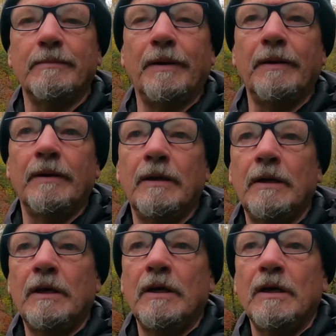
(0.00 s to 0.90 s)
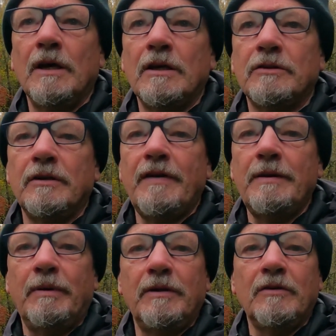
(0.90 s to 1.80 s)
anybody. So if
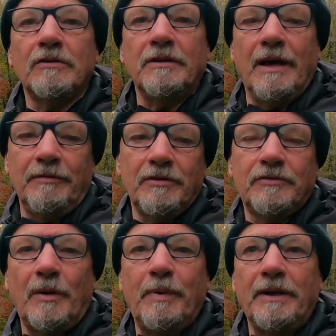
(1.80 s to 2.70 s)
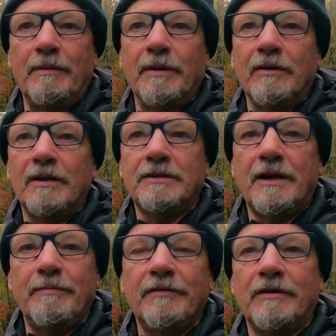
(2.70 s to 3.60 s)
anybody knows a name, just drop it down below. It'll
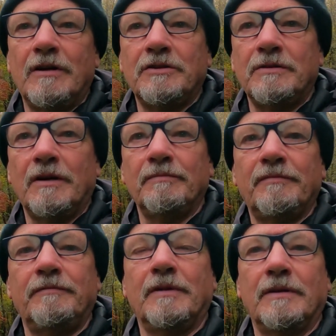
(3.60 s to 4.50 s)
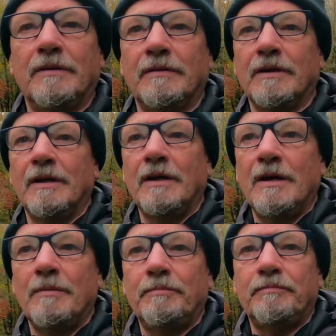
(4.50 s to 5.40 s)
save me a fortune on
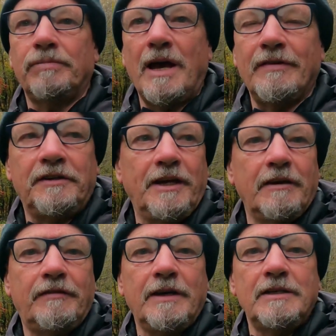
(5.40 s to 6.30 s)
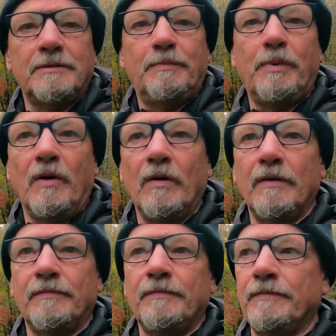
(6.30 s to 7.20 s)
private dick fees. But
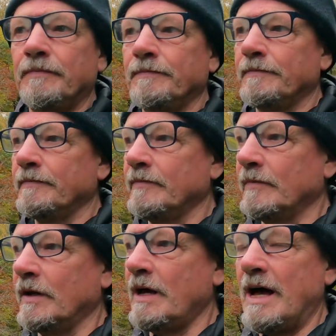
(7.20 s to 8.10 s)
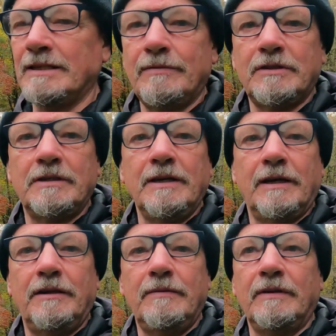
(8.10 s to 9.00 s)
as I was
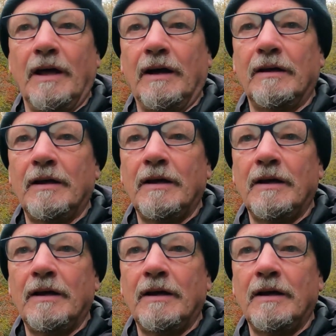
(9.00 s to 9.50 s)
thinking of doing that,